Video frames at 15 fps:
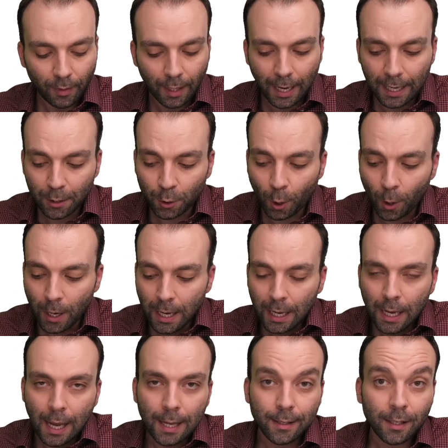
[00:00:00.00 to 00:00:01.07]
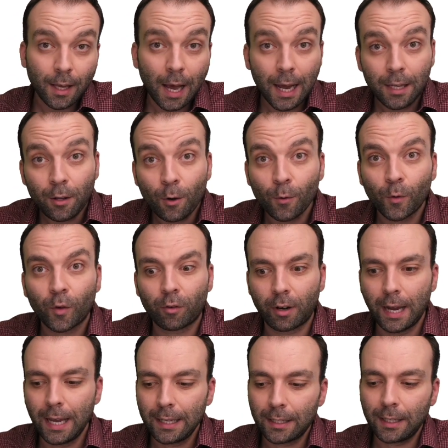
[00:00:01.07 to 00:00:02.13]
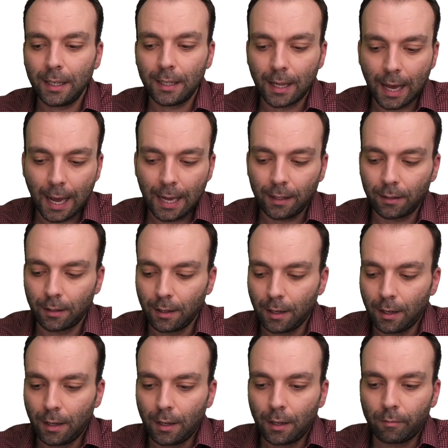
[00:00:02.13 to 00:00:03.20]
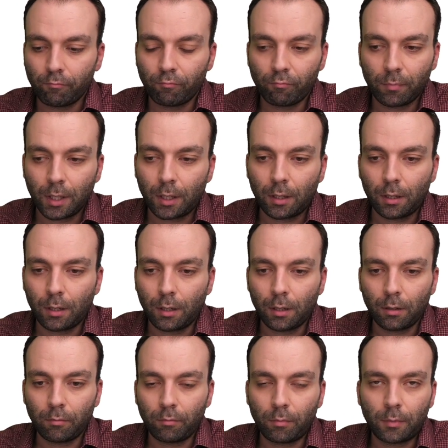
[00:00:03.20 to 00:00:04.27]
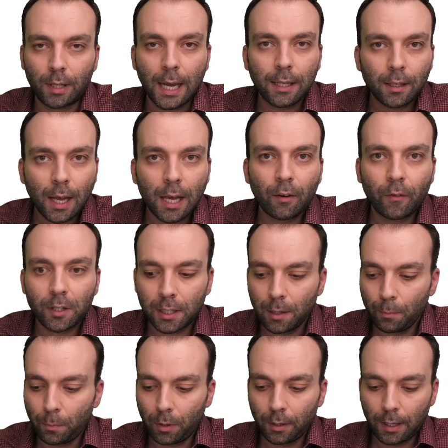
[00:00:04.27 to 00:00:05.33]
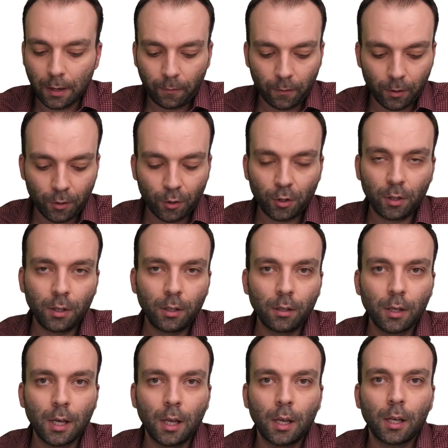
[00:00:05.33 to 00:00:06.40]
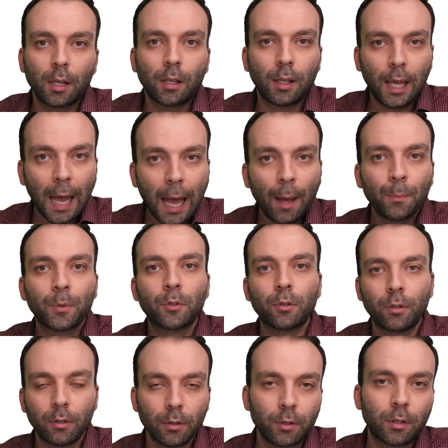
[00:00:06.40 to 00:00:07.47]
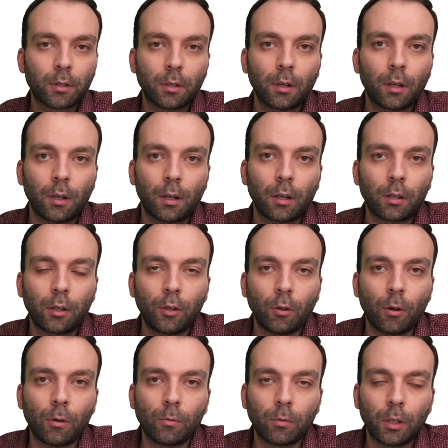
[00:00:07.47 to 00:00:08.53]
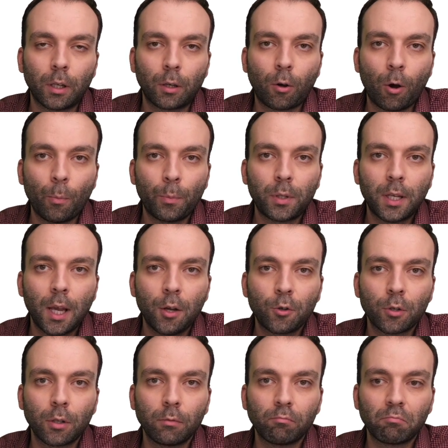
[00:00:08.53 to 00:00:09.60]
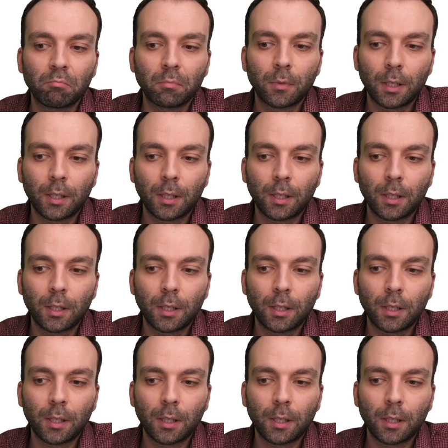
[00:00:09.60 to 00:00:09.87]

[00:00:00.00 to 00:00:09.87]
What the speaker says: And so it's kind of crazy that that kind of a simple definition captures, computation.